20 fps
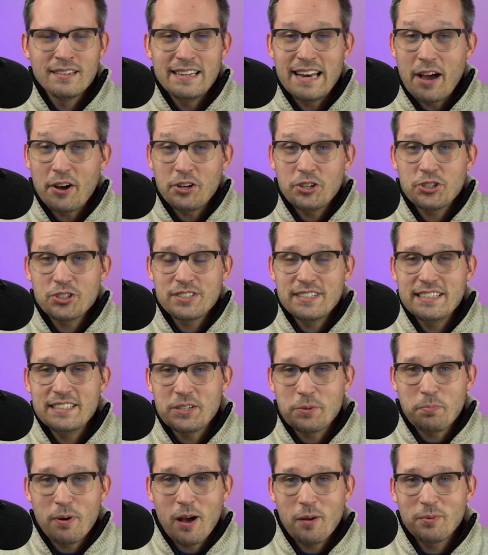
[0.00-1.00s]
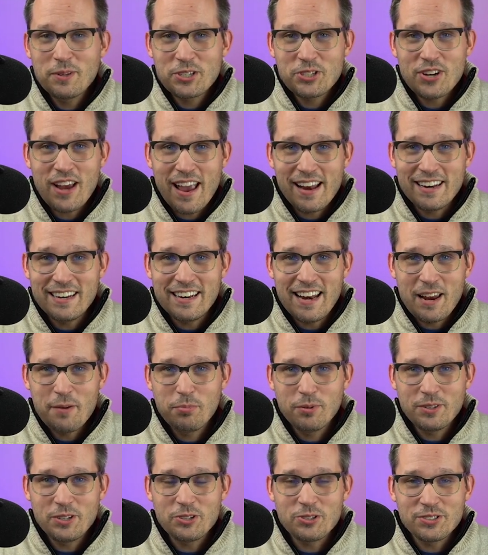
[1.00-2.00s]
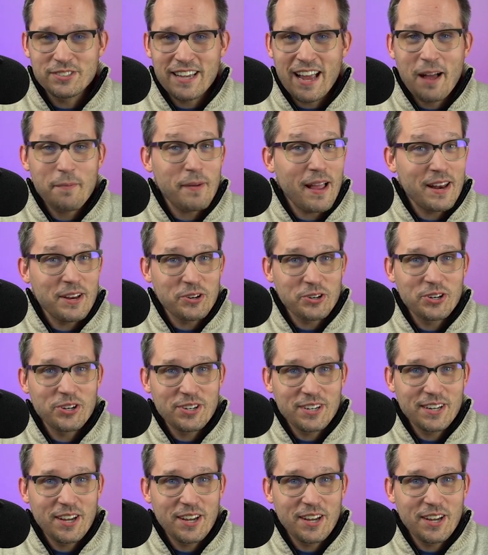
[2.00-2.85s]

Now you just need to publish and enable your Zap and you're good to